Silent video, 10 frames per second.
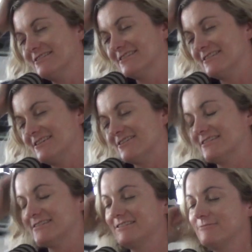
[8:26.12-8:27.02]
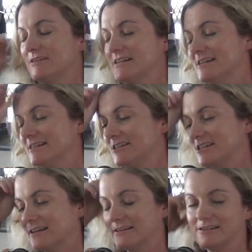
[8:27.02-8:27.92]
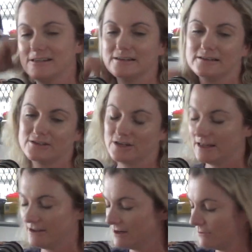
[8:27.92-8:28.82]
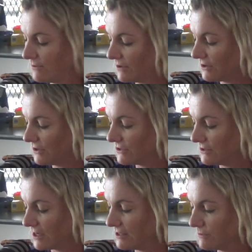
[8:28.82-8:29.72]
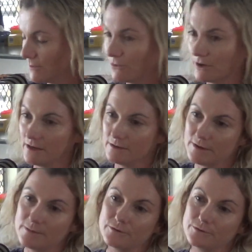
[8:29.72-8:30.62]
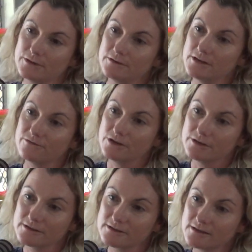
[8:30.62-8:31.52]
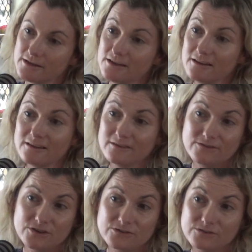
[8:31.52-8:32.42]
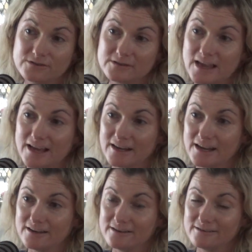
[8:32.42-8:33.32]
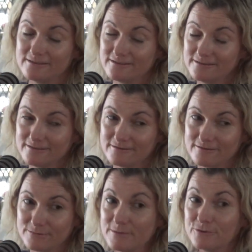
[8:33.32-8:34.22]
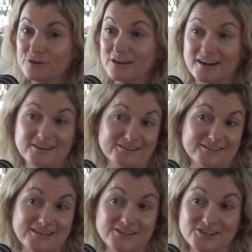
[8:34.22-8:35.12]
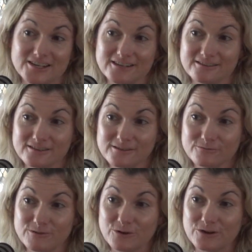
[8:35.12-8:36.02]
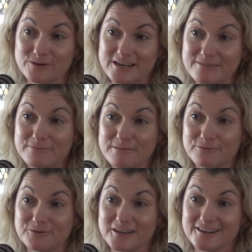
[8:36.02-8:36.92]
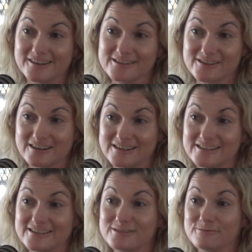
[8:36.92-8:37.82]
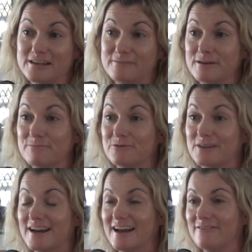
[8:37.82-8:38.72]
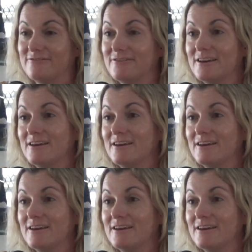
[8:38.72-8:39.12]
are, we need to challenge the industry, and the only way we're going to do that is by bringing people with diverse views and people who aren't just engineers. We need people that are scientists. We need people that have